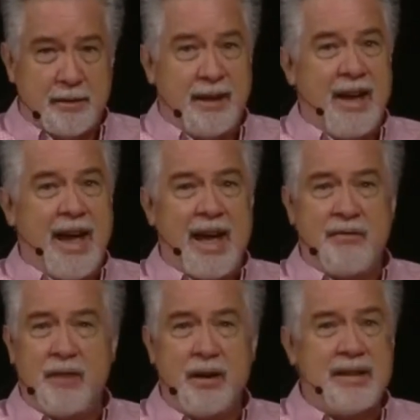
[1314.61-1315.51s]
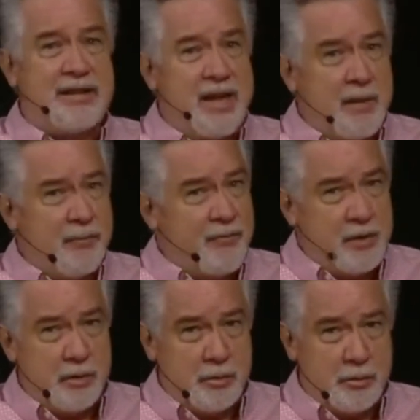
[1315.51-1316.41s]
had a very dim
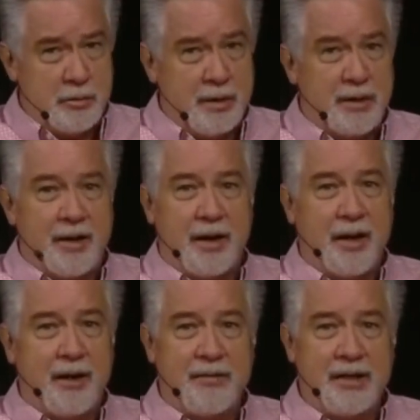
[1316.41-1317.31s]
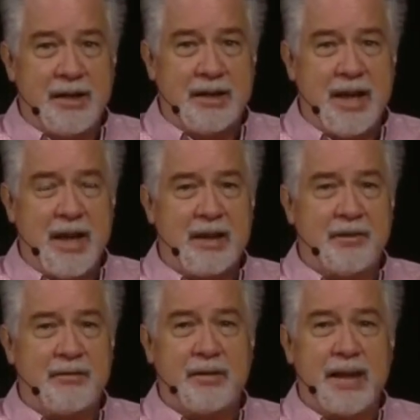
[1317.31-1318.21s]
view of any kind
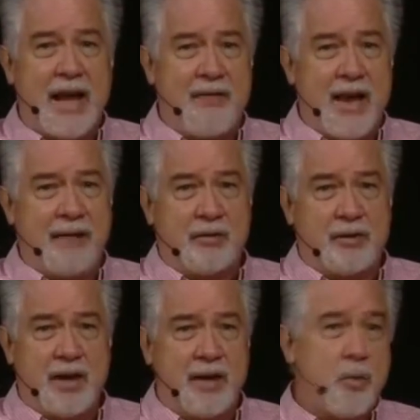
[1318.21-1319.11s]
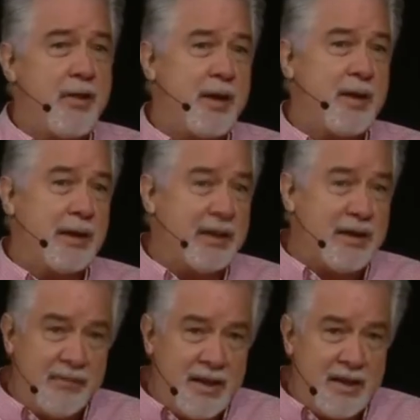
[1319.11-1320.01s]
of life after death. While they
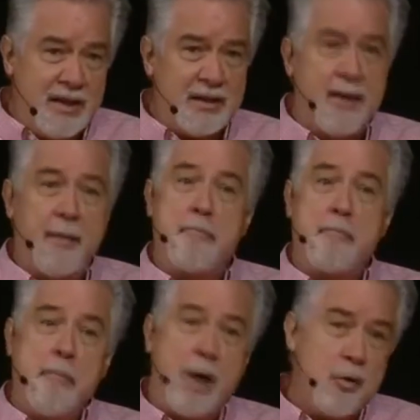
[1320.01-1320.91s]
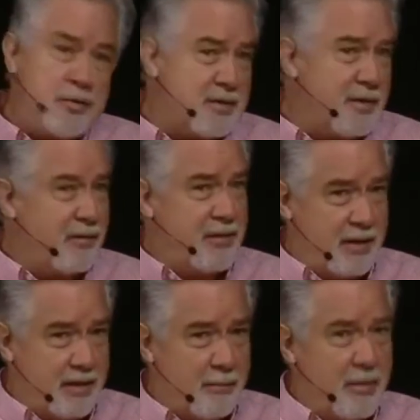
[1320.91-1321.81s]
believed in it, most of them